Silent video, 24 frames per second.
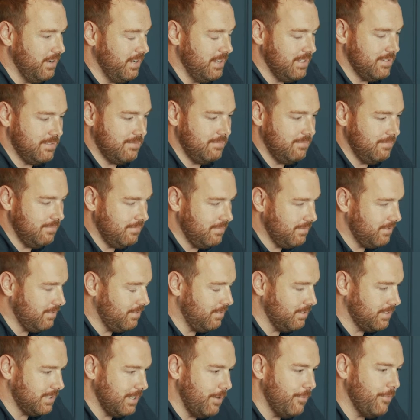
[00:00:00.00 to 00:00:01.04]
is
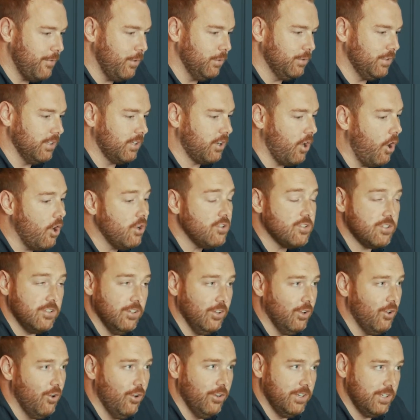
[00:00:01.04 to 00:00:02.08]
tenfold. The cost
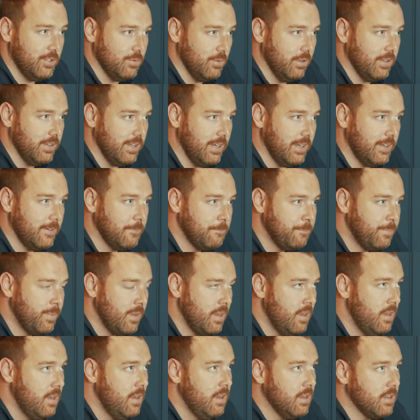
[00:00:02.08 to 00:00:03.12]
alone is one thing.
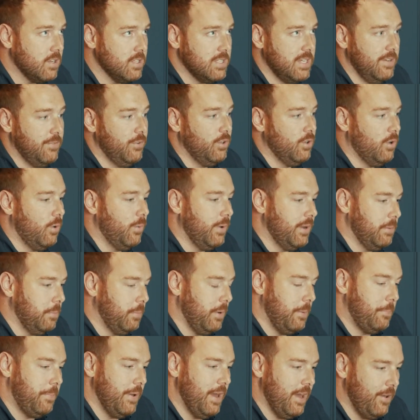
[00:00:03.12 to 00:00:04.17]
Because even though we
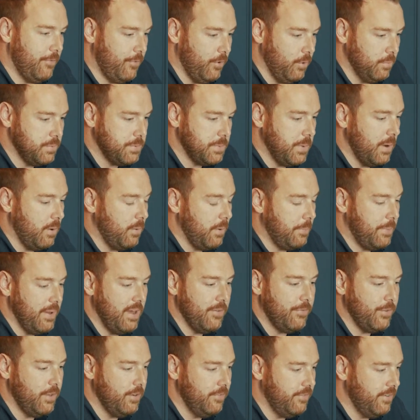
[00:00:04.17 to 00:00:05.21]
pay for HubSpot, we
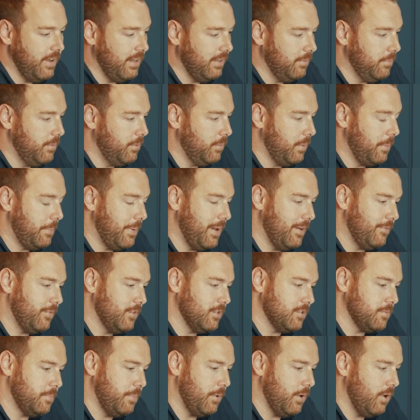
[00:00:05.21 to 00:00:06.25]
pay for the development, we pay for
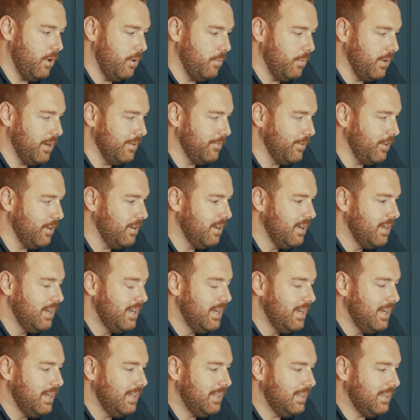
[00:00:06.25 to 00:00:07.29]
the support and what have you,
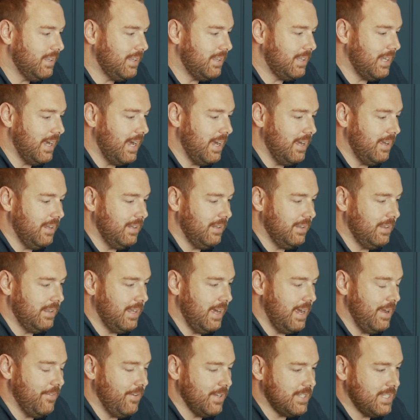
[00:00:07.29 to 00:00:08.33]

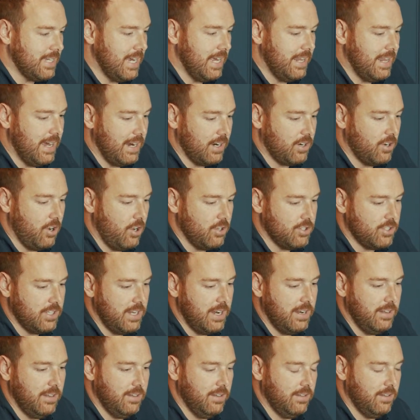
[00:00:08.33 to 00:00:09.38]
if I take that cost
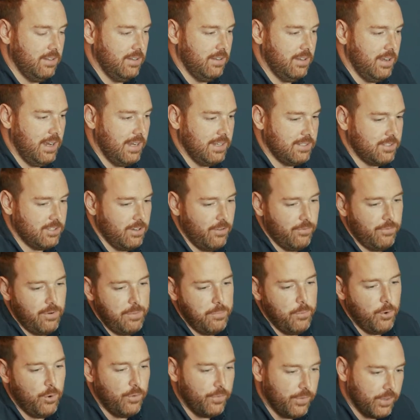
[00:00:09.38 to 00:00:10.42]
and I sort of
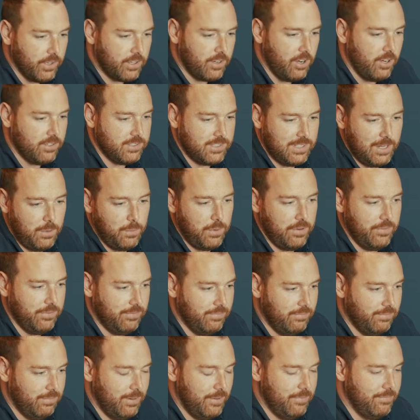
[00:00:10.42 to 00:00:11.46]
remove the cost that
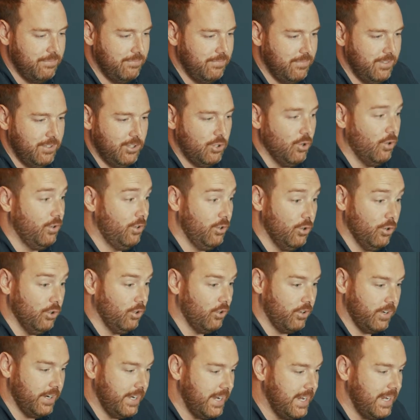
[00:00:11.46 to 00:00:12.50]
we've no
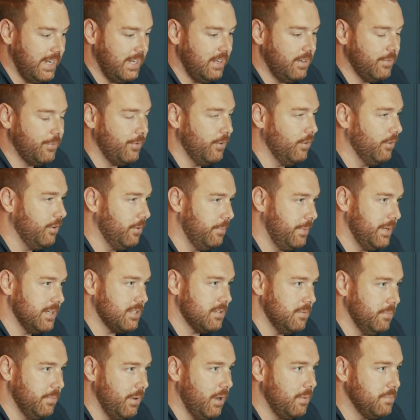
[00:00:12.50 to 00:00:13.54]
longer need for other
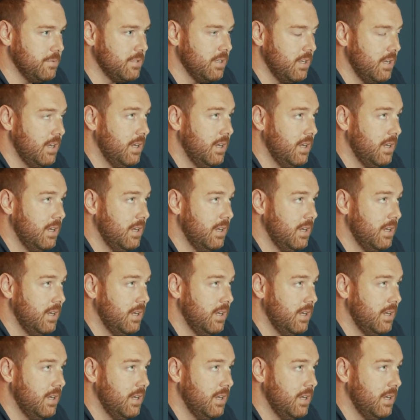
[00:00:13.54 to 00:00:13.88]
bits and bobs,